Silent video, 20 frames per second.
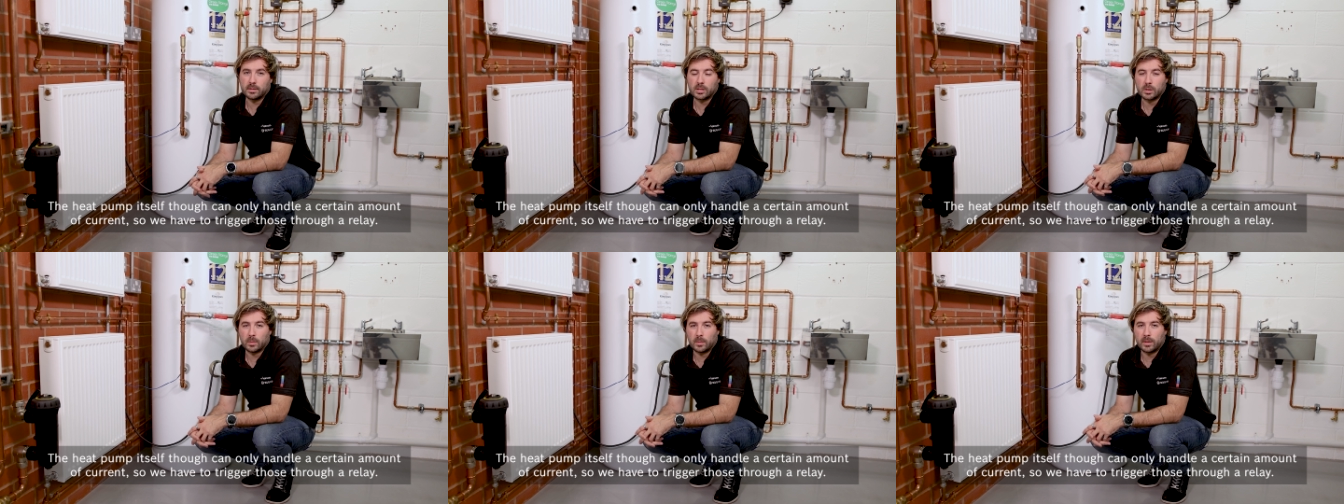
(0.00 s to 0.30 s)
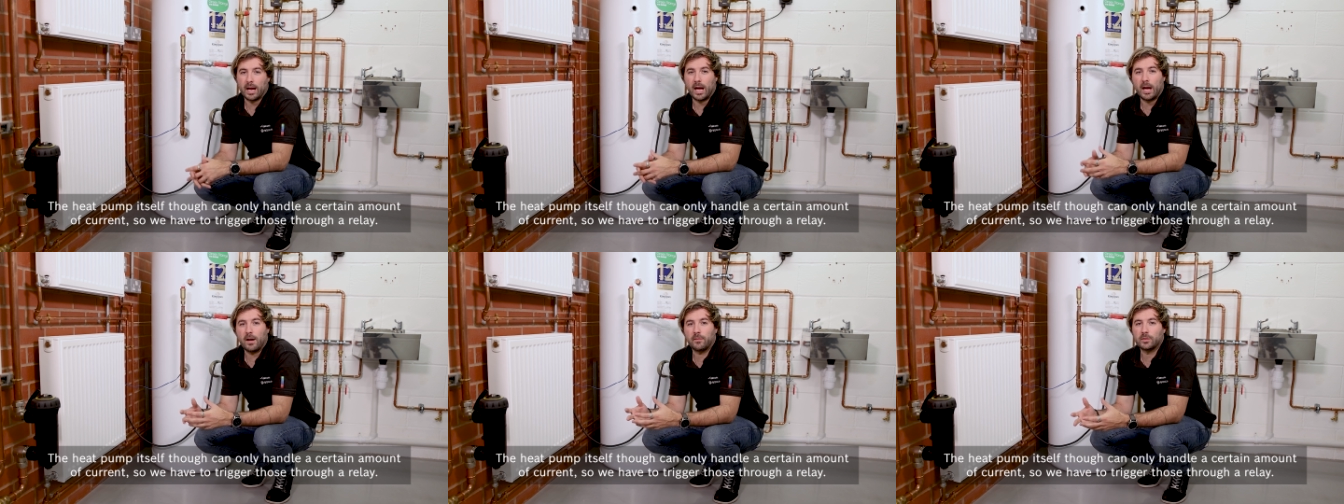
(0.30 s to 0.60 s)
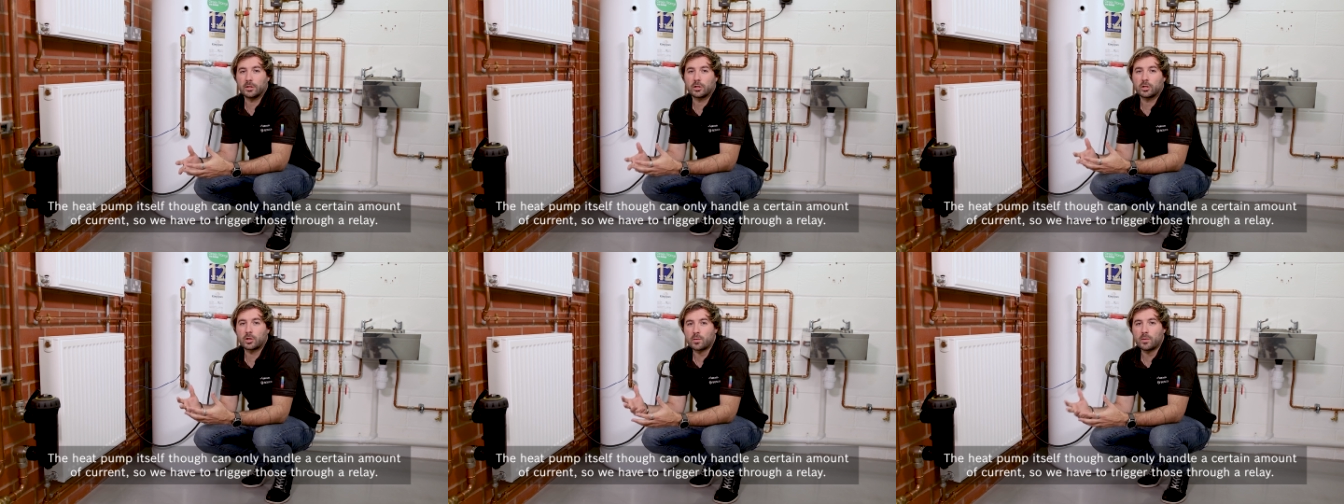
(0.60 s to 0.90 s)
so we have
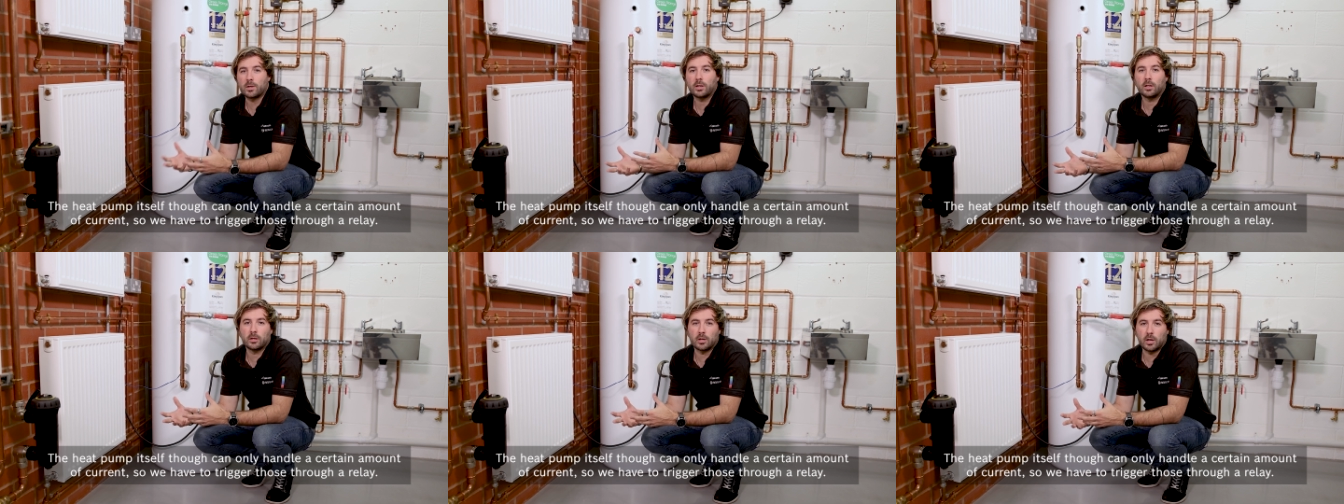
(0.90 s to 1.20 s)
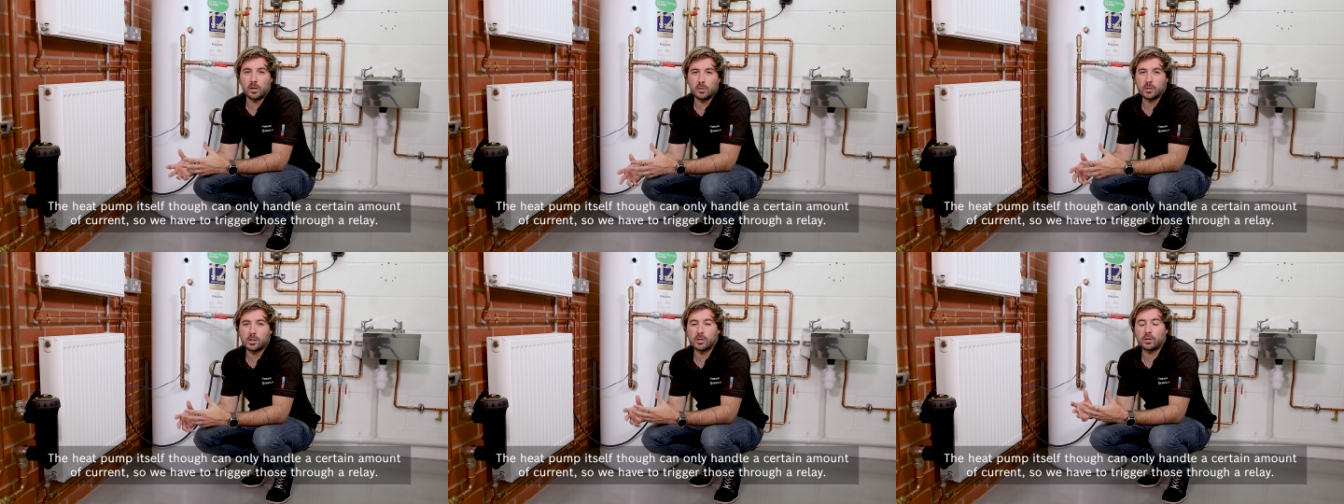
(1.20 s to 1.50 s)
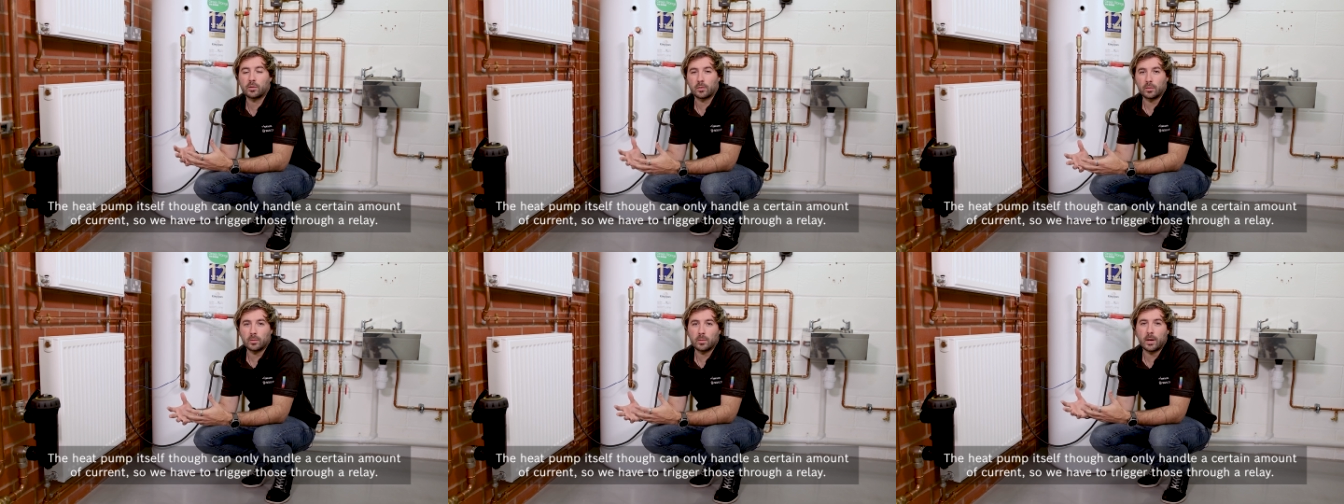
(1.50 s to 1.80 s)
to trigger those
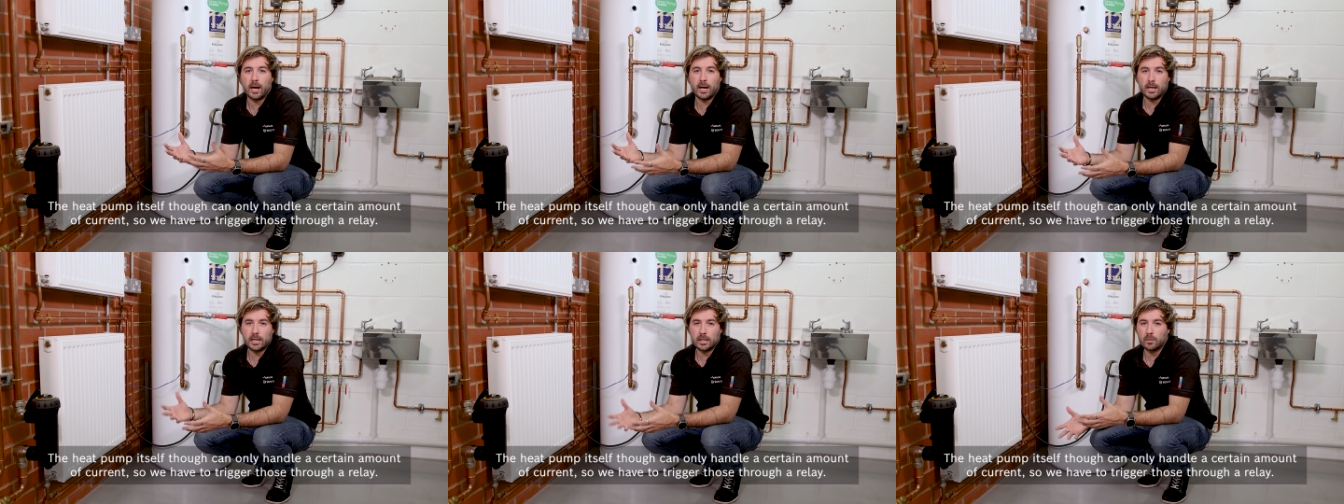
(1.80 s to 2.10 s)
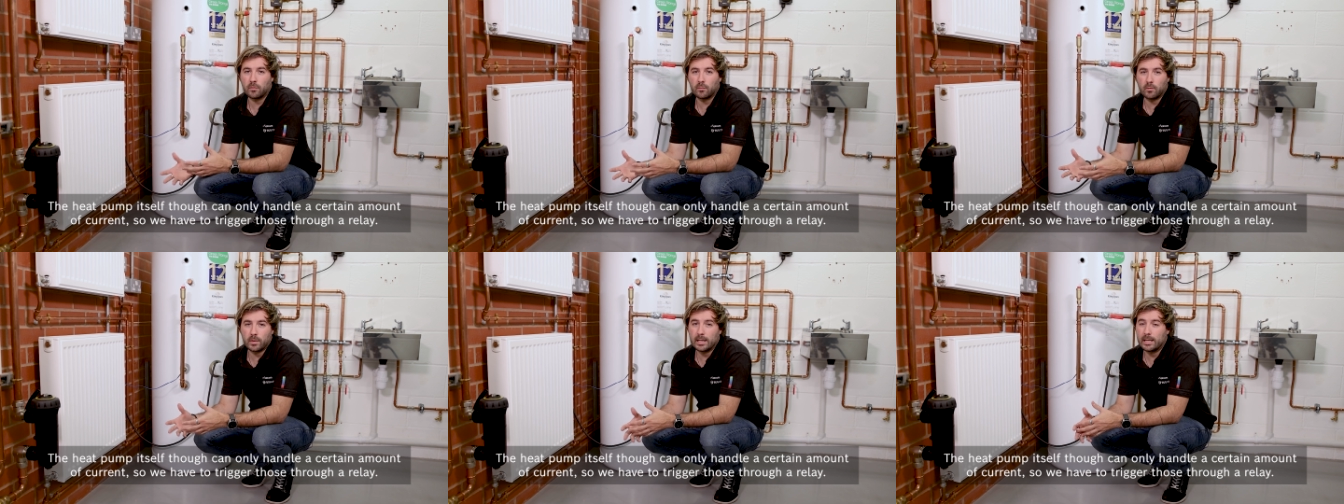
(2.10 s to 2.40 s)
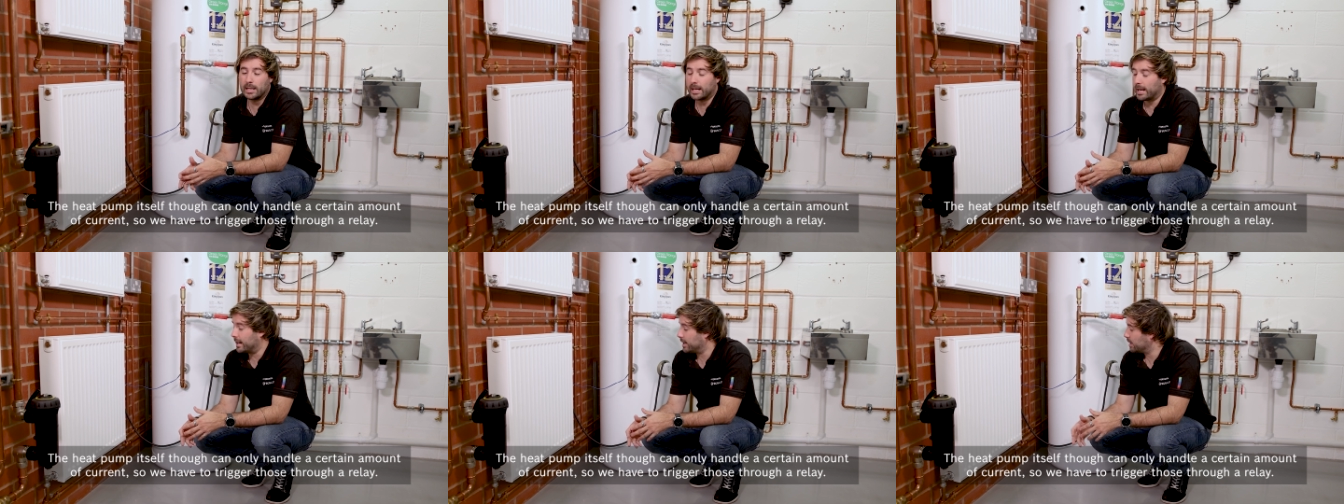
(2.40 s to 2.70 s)
through a
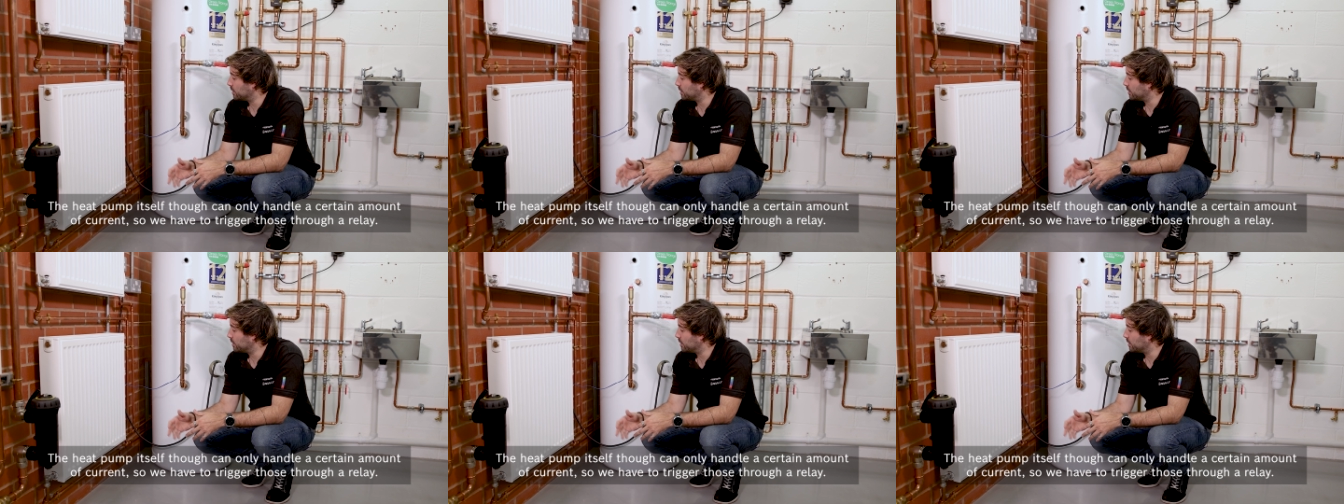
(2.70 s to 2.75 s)
relay,